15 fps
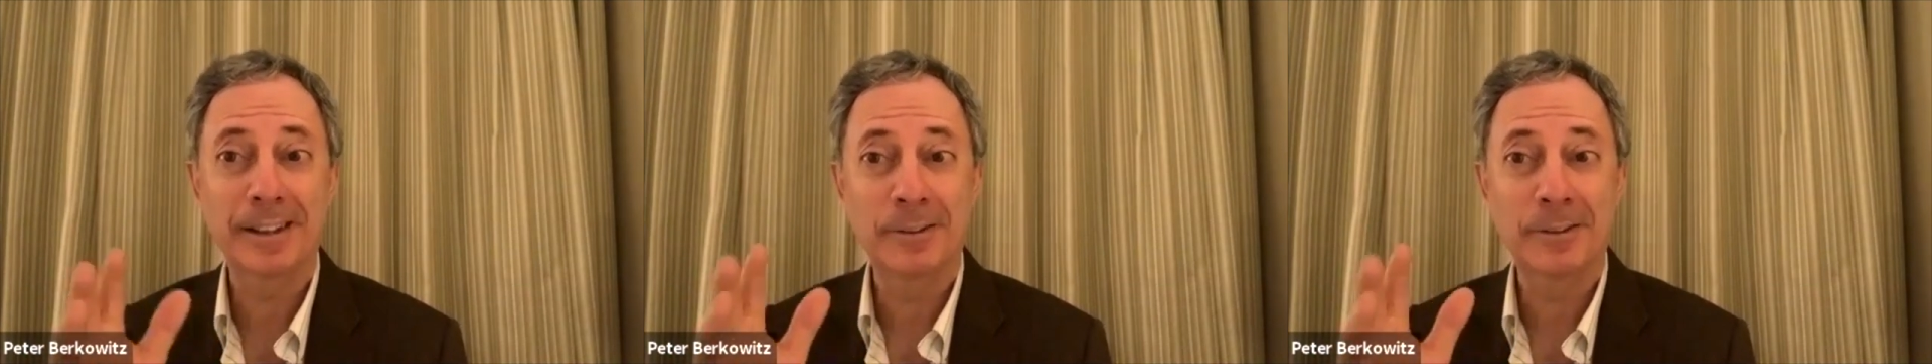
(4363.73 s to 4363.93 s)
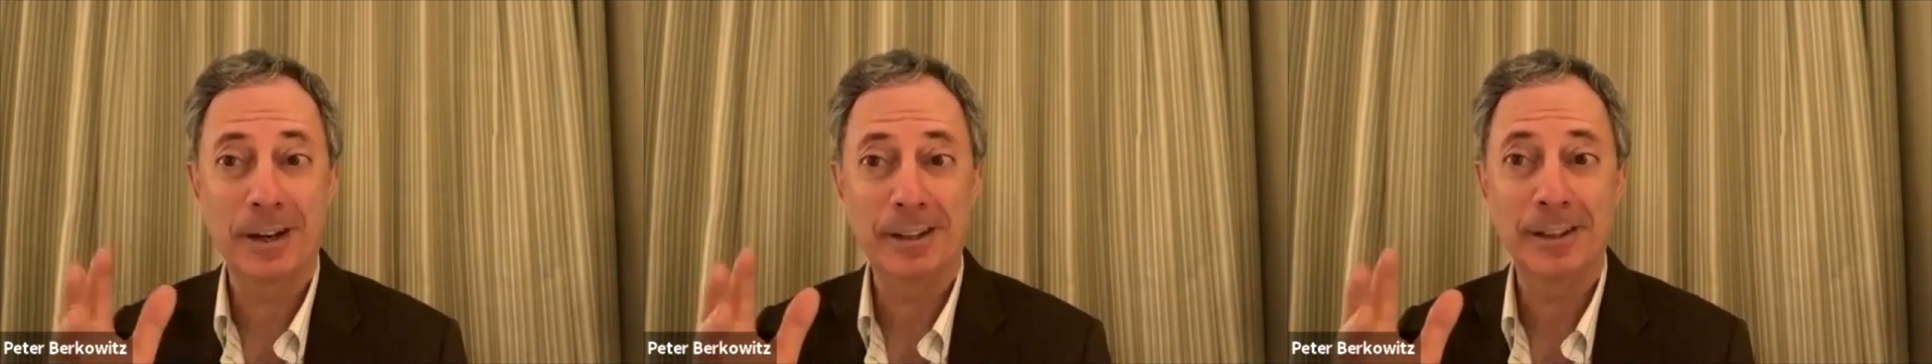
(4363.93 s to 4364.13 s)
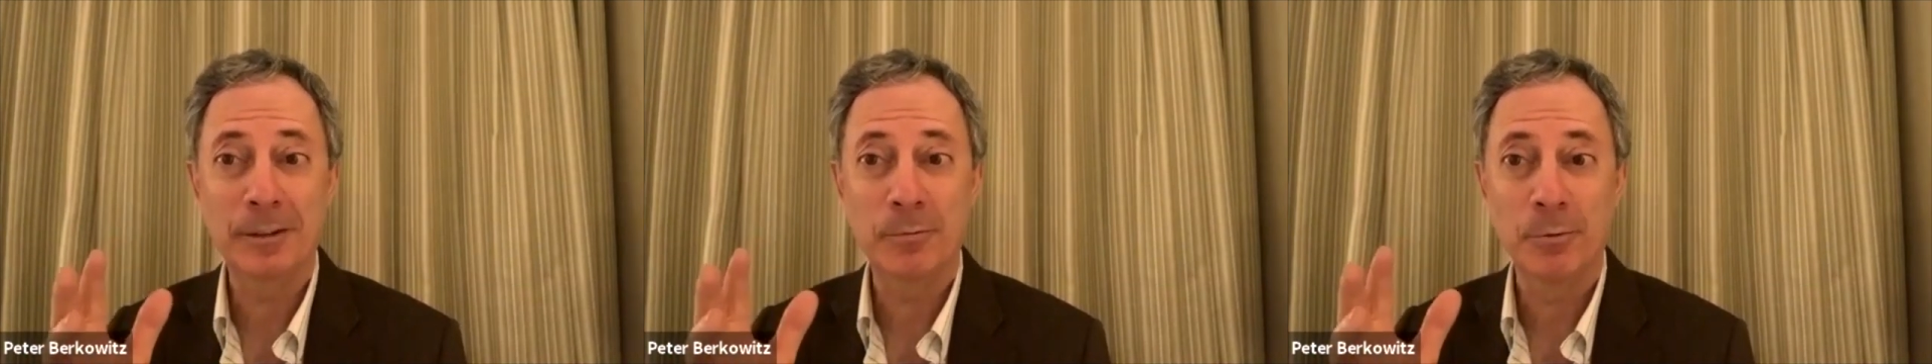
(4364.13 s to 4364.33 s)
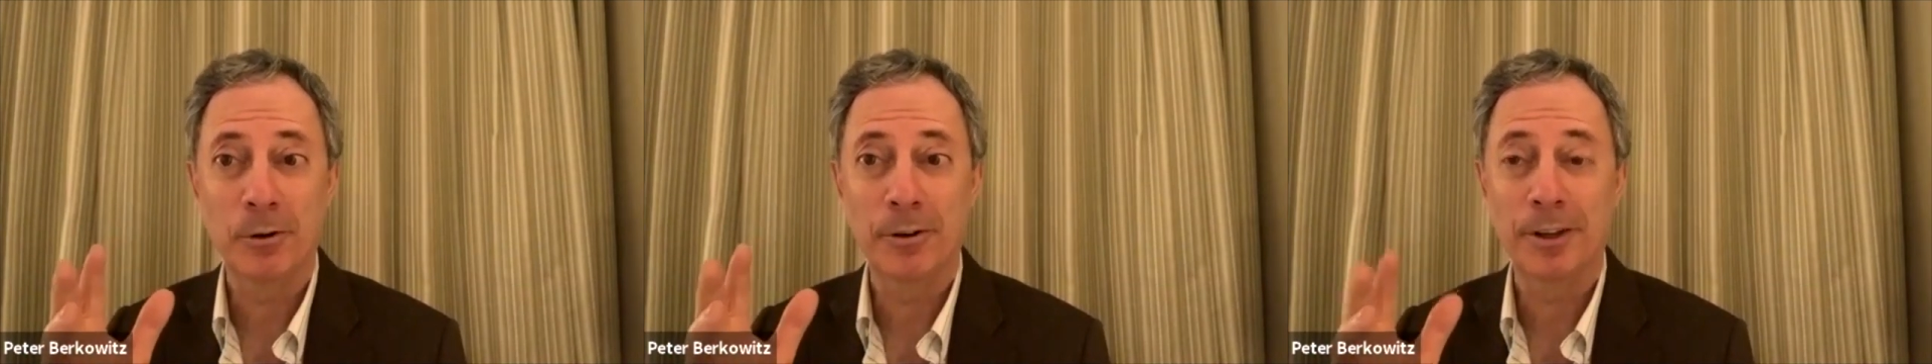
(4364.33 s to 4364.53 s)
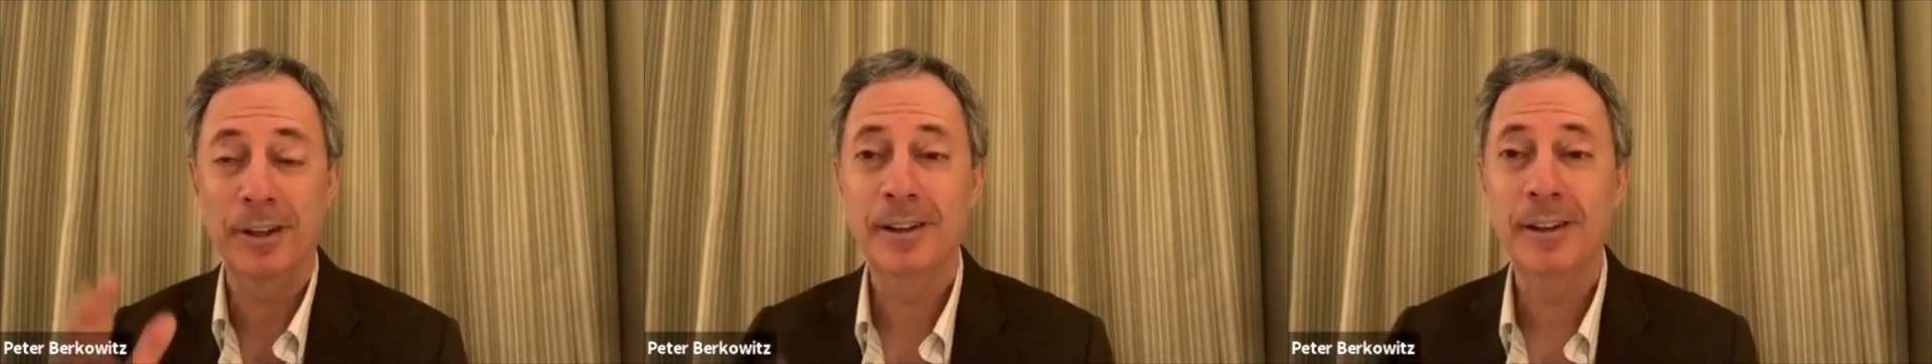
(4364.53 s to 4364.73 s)
greatly
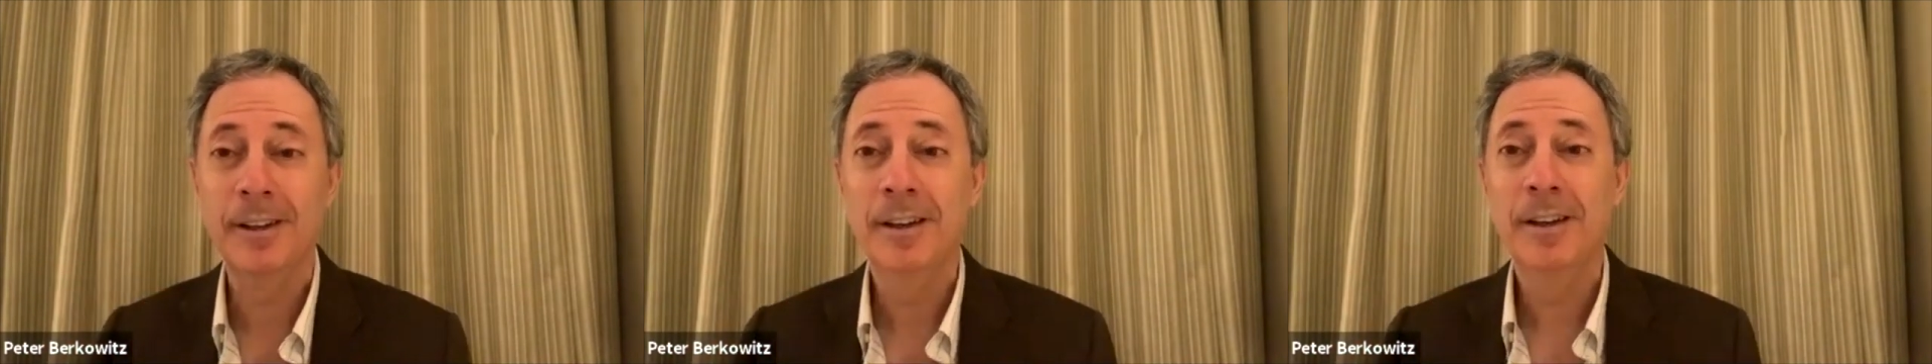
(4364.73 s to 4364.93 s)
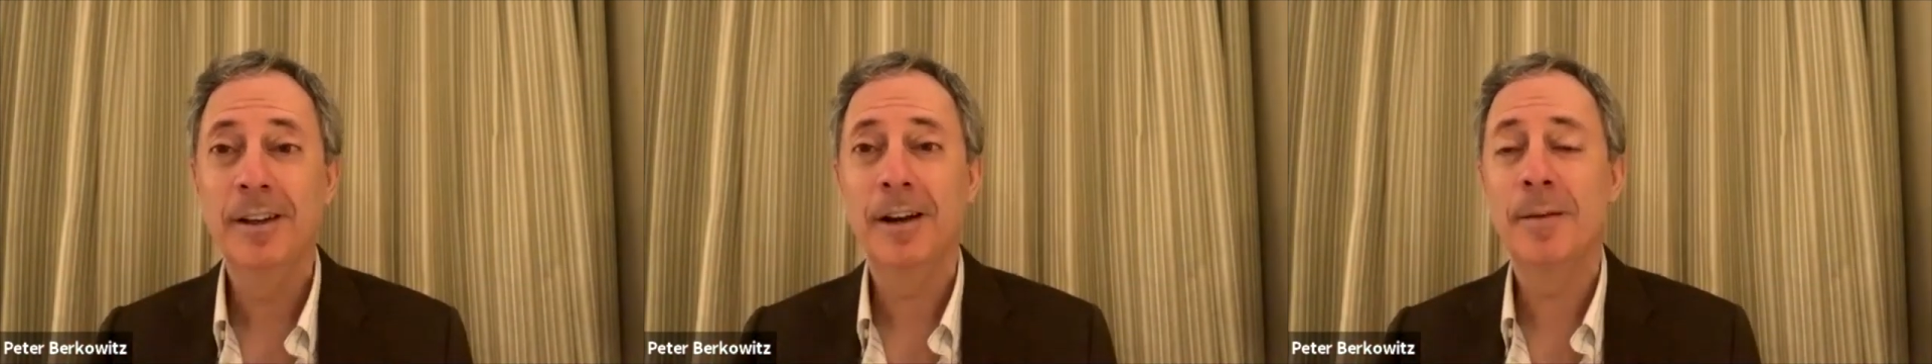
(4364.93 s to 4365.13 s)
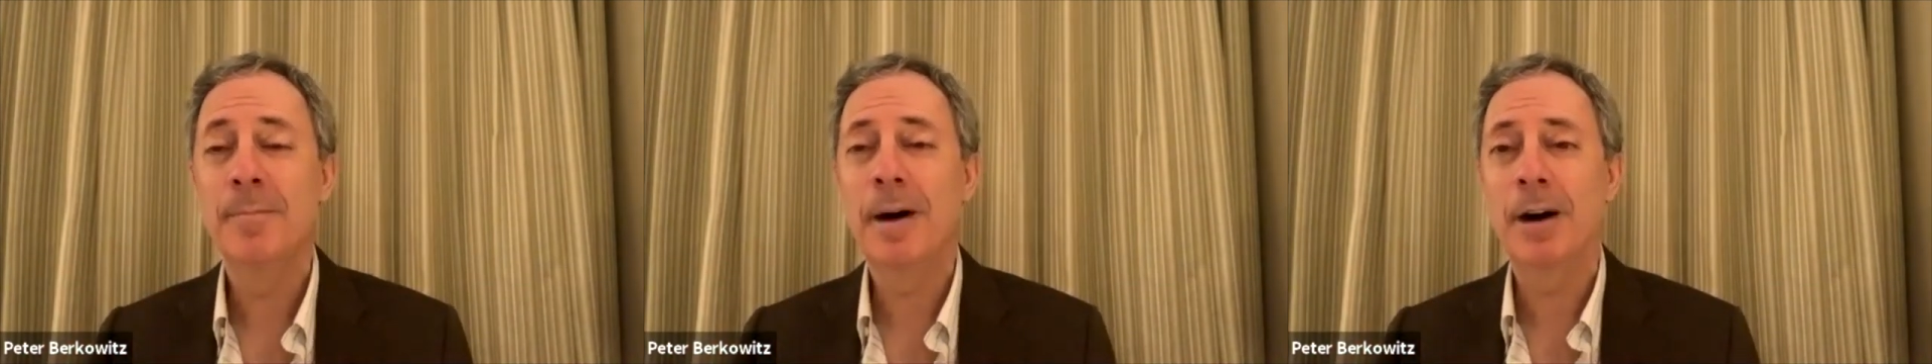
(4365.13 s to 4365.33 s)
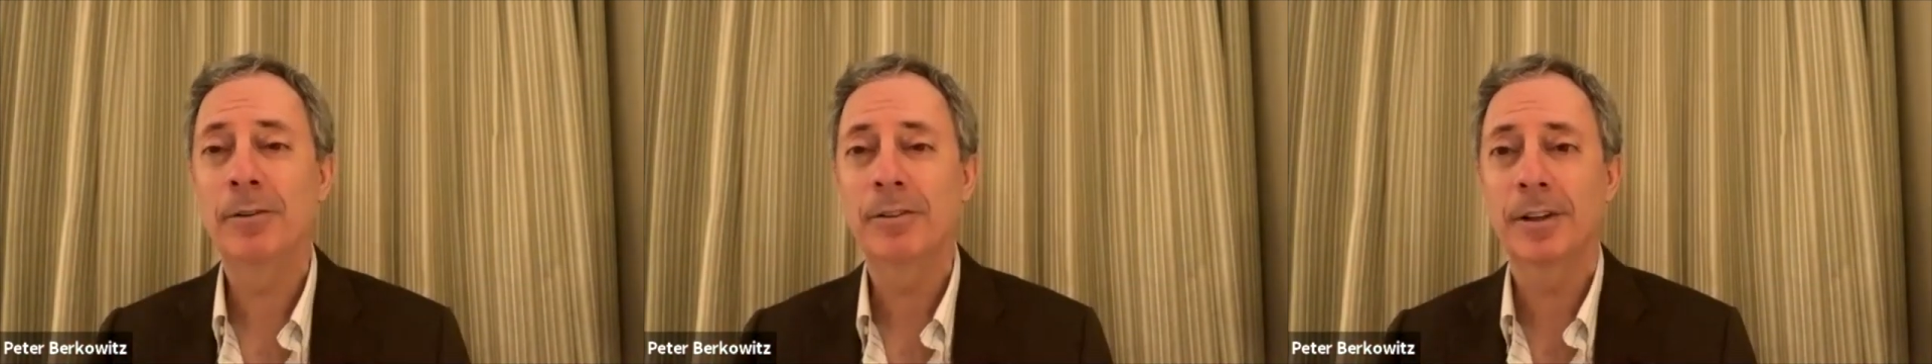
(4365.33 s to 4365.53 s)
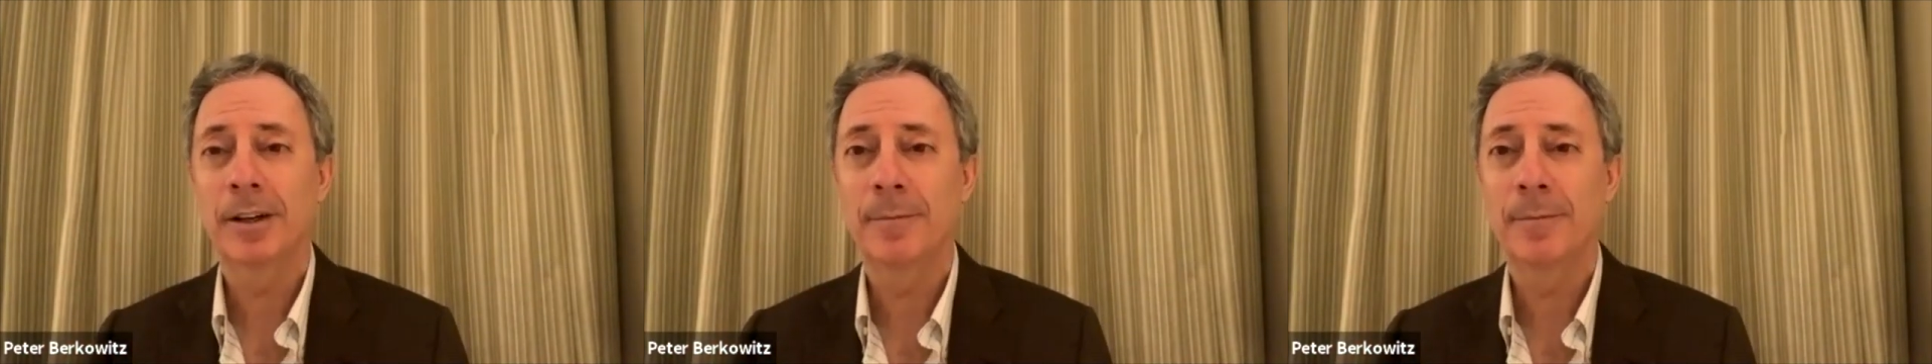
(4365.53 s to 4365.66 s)
worried about